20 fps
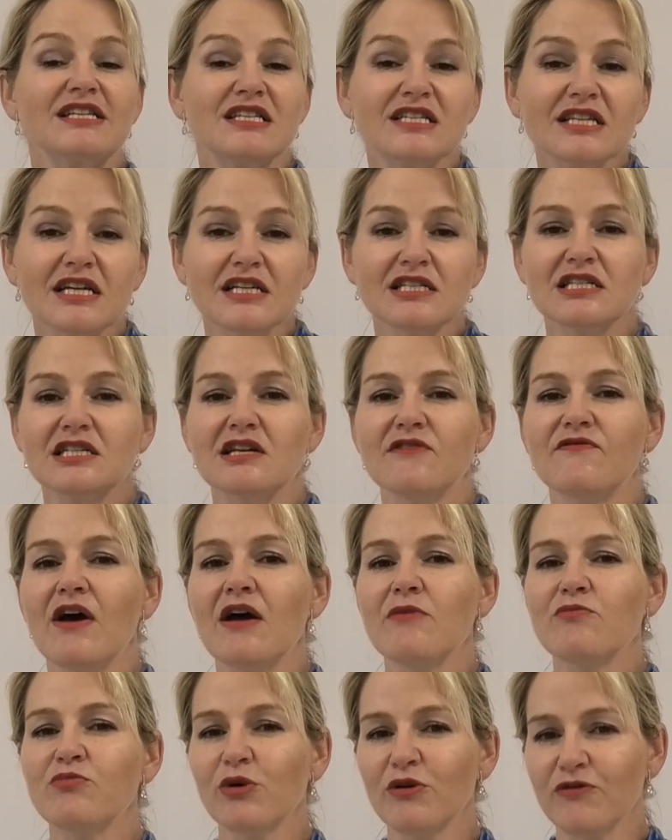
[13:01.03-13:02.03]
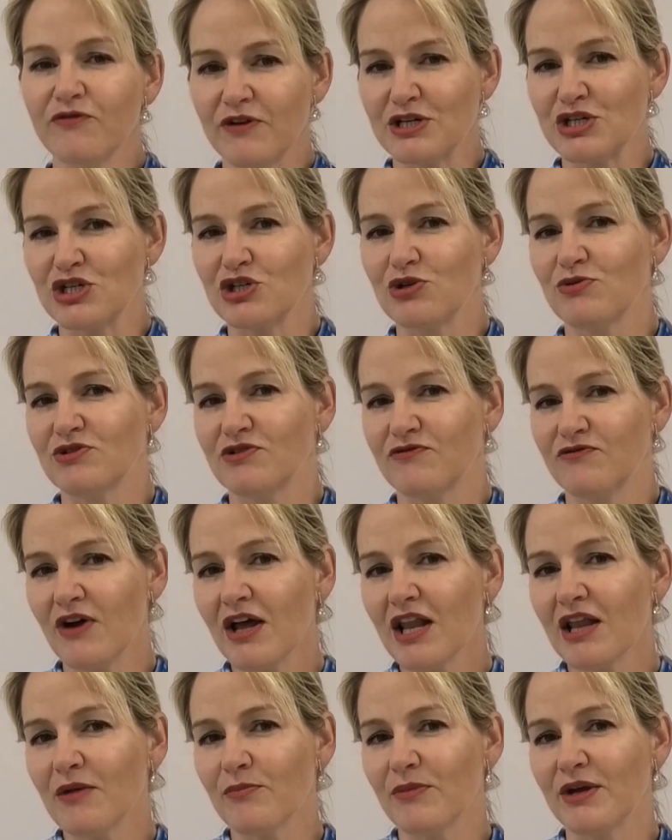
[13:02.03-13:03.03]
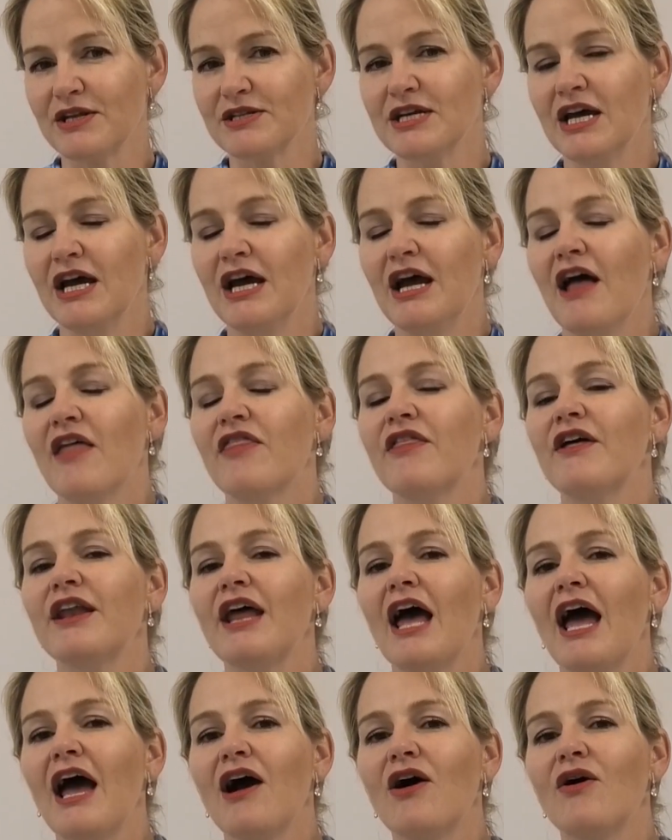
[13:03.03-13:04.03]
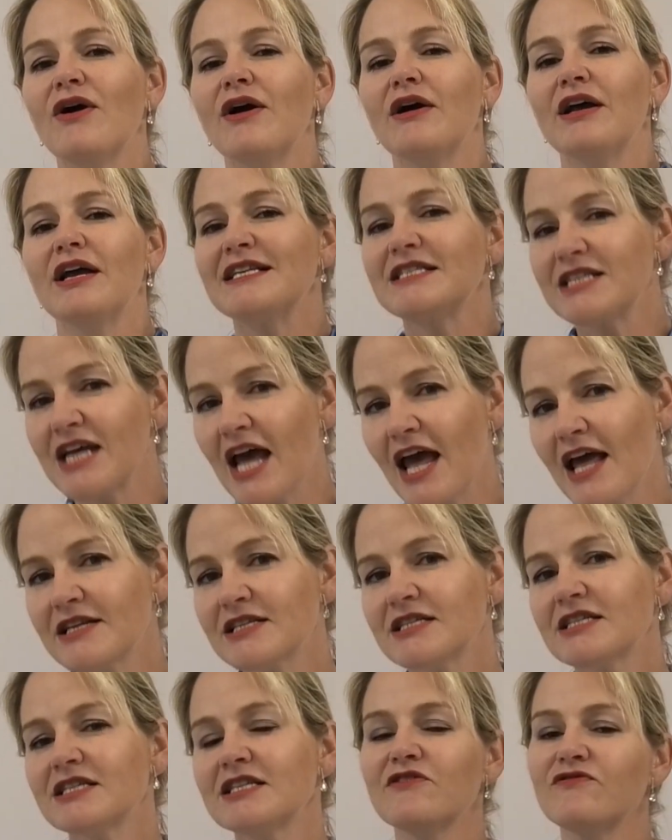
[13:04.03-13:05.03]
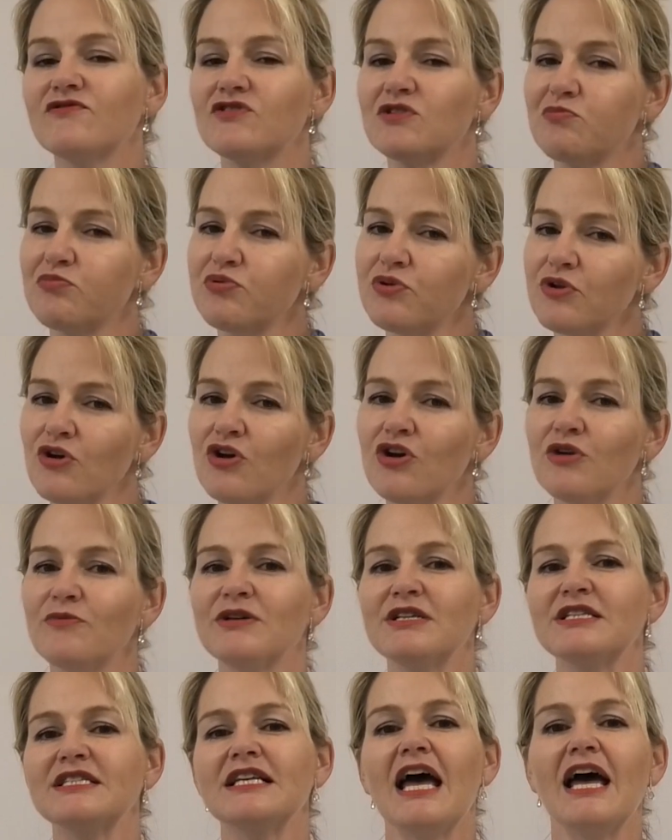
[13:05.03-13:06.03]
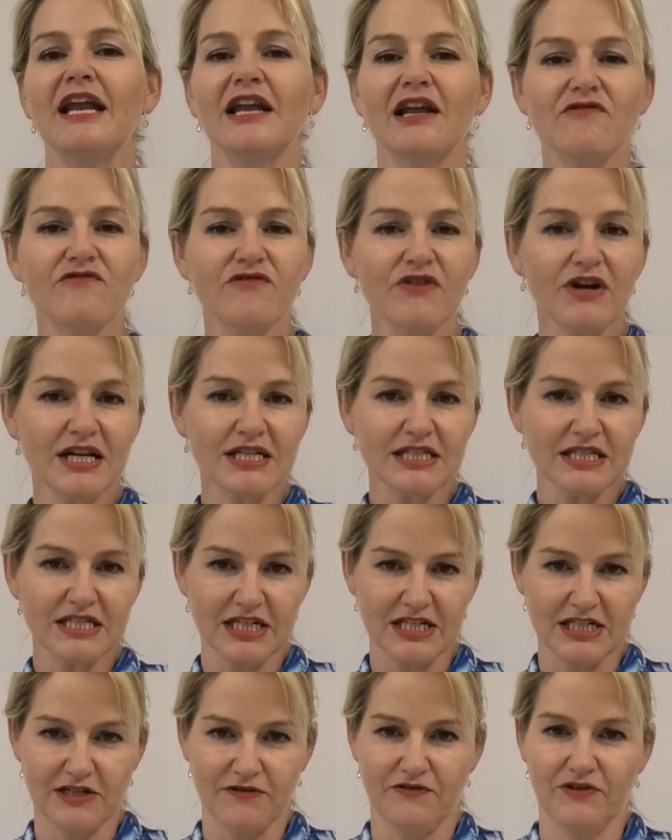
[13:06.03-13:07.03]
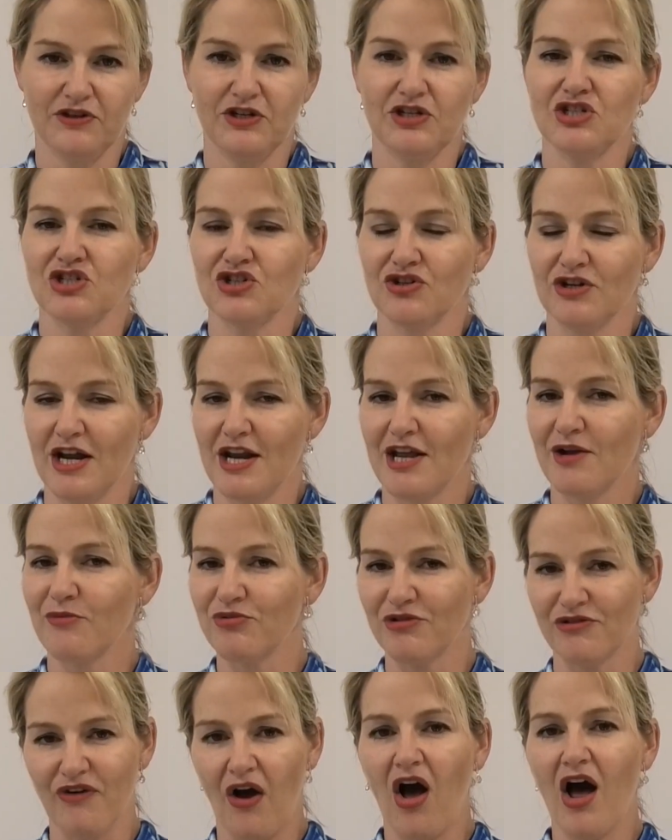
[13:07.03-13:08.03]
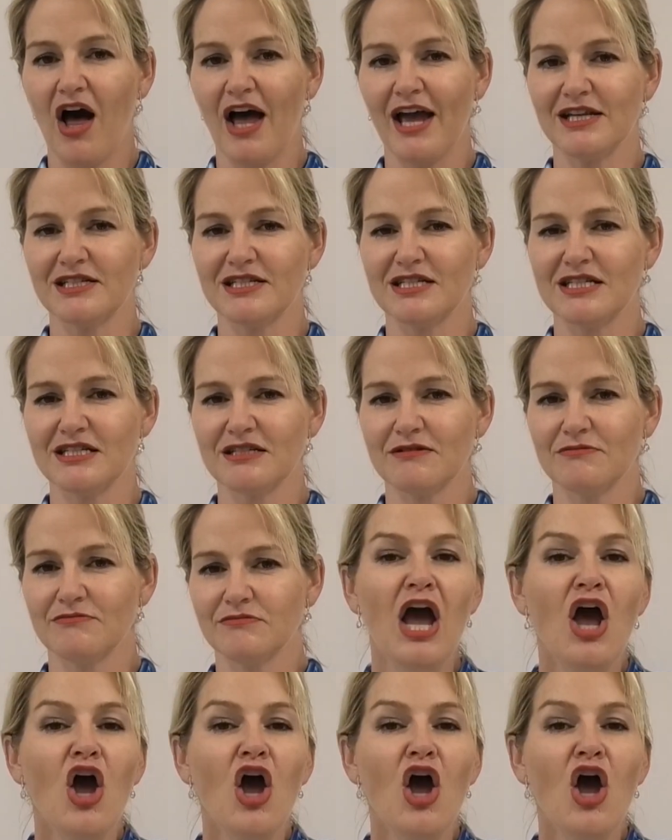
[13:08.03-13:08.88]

extensive and professional development that our intensive diplomas and advanced certificate training provides.